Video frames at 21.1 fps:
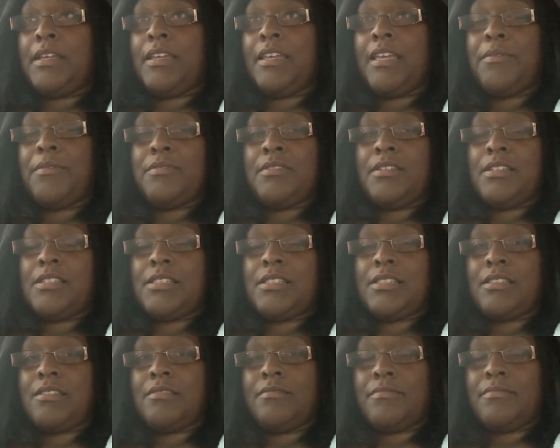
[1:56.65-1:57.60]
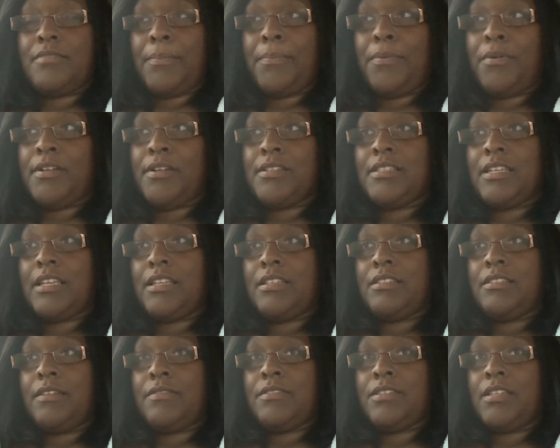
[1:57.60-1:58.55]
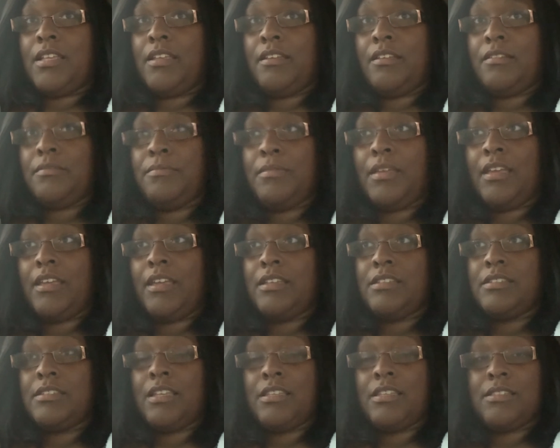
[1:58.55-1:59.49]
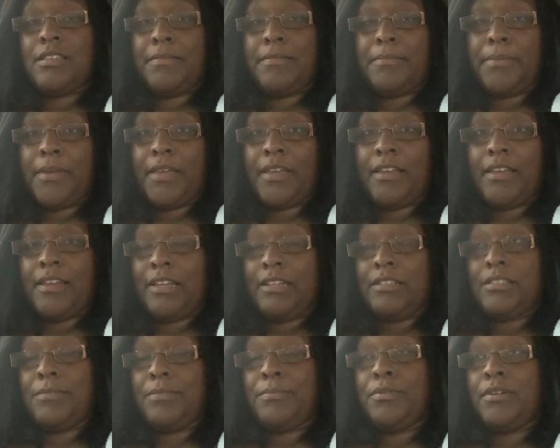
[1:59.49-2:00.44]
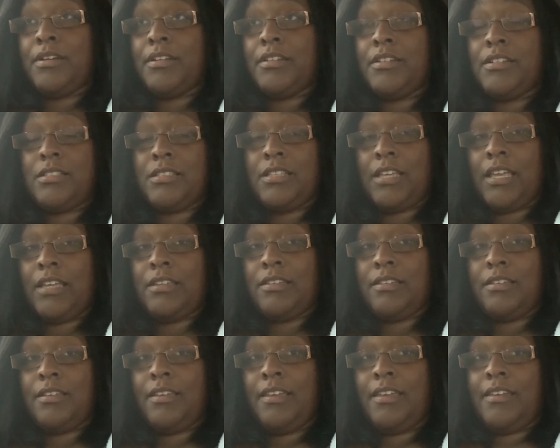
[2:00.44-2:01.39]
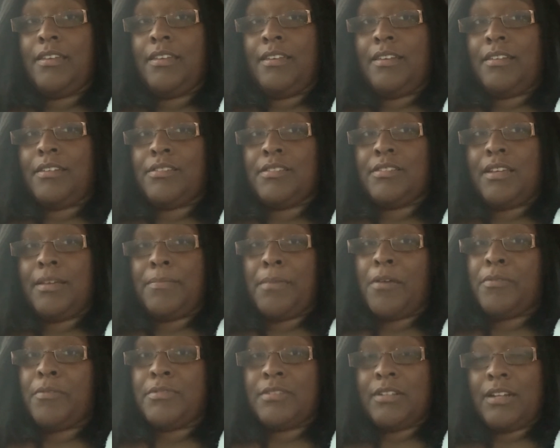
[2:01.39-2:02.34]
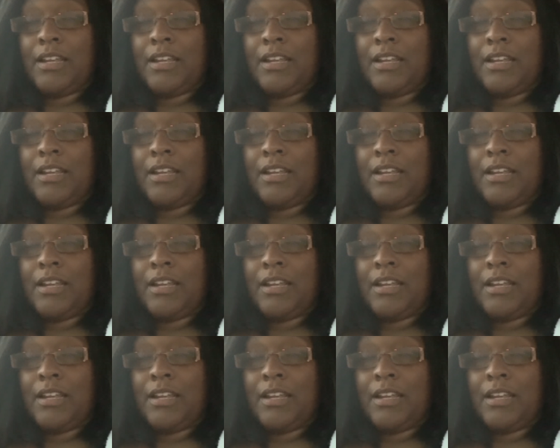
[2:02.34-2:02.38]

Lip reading: And he was just, the boy said stuff to him and he said stuff back, and yes, the boy couldn't take it because everybody was